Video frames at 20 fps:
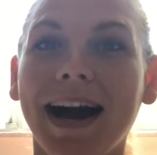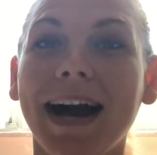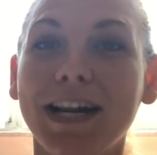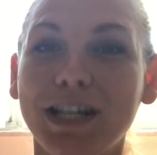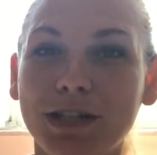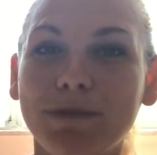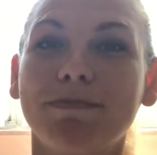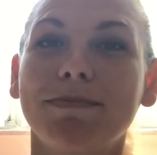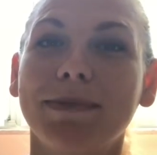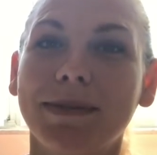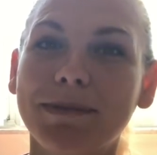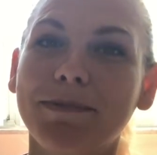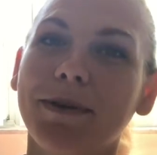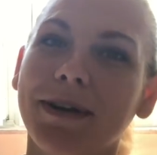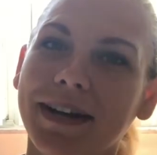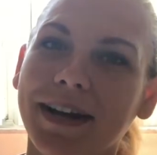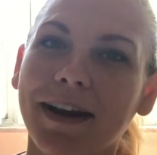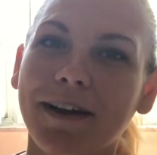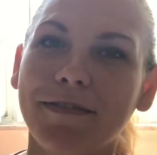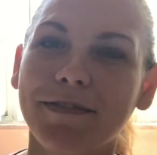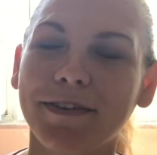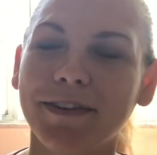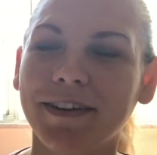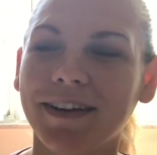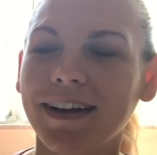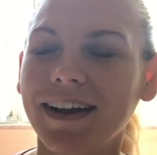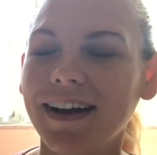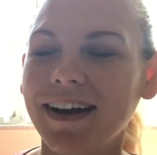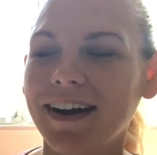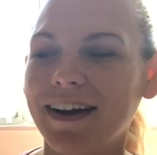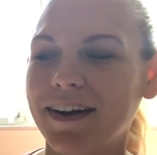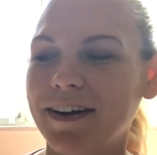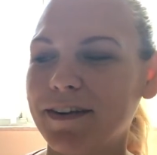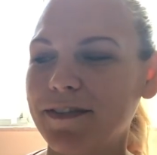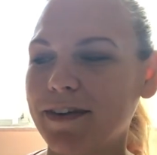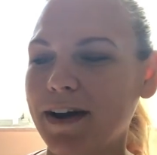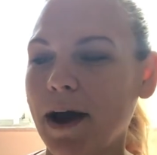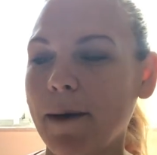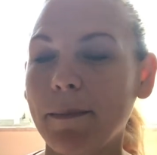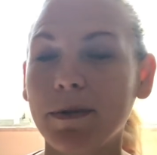I should be more careful
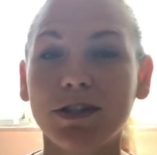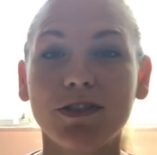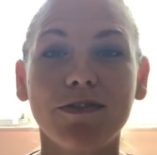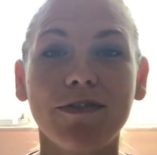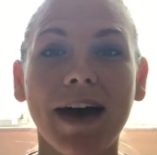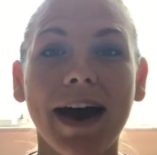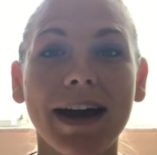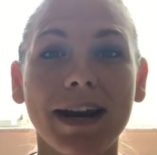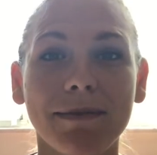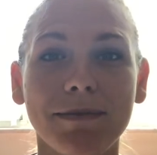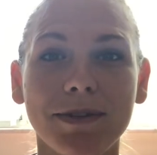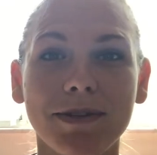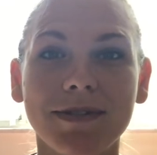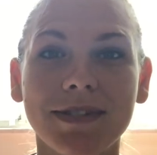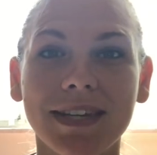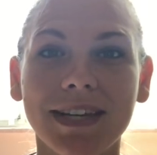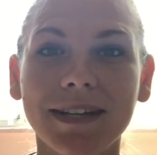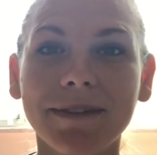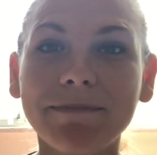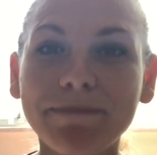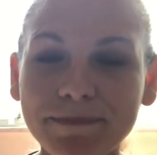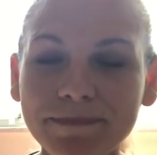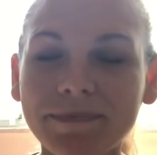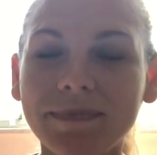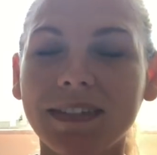of how much fat I'm using,